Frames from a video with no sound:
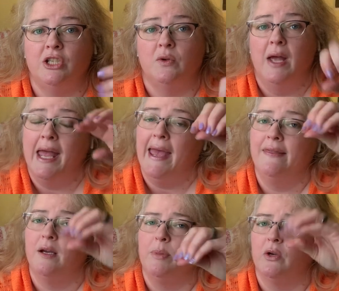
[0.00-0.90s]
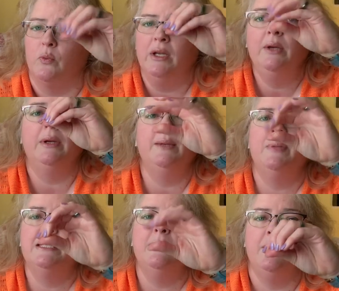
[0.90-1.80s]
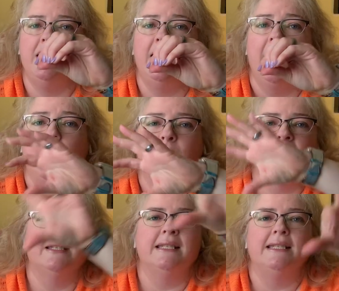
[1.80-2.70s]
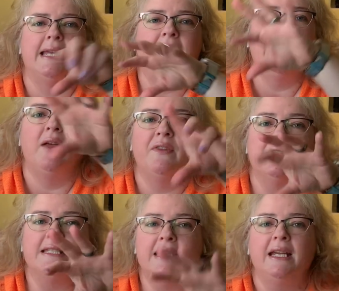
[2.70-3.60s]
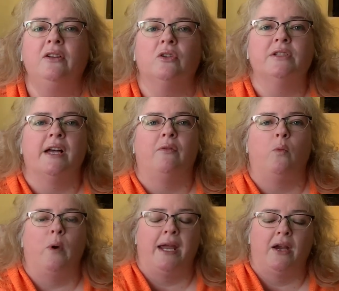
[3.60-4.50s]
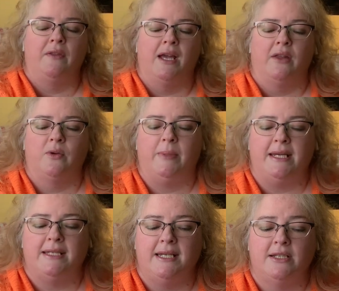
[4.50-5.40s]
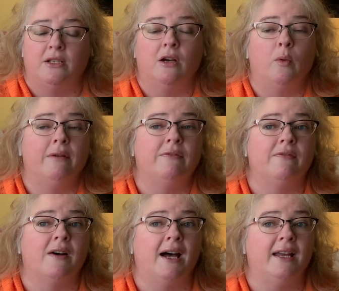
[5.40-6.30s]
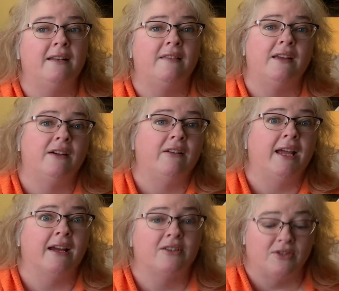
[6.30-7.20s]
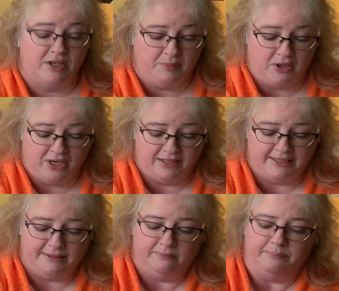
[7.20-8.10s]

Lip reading: you, and there'll be a really, really busy bee because it's sending out the signals of where the other bees need to go and find their nectar and pollen.